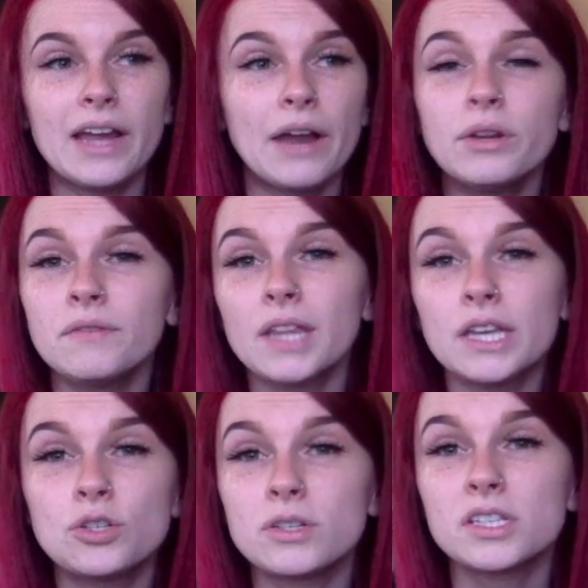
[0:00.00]
don't even
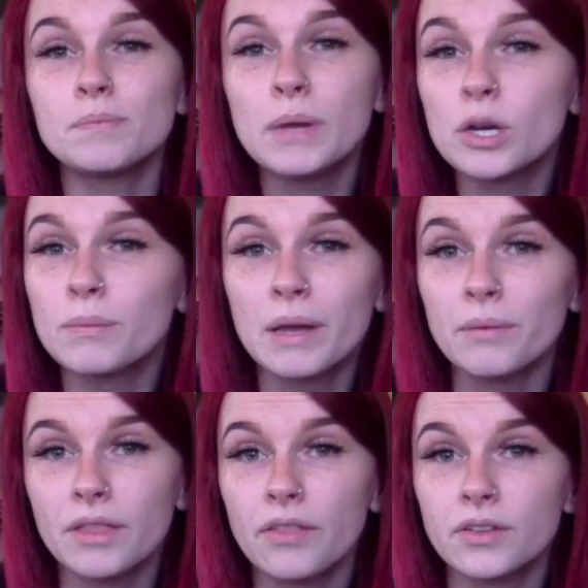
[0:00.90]
like to experiment
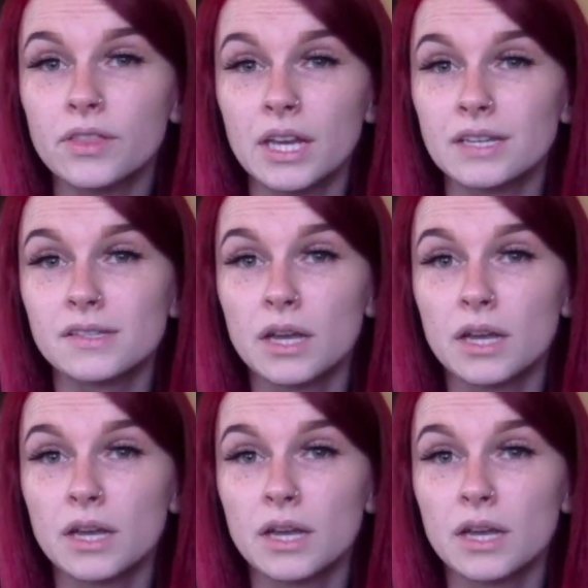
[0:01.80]
with other things.